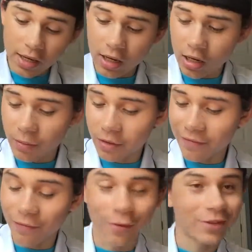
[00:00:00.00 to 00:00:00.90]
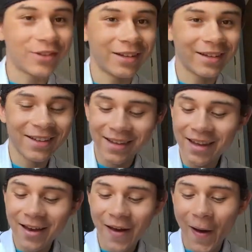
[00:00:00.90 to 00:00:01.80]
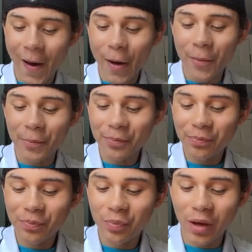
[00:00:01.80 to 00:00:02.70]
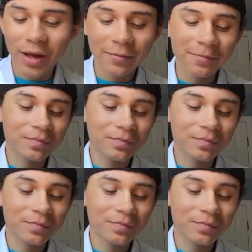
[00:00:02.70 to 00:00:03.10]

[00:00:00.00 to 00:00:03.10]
unfortunately. But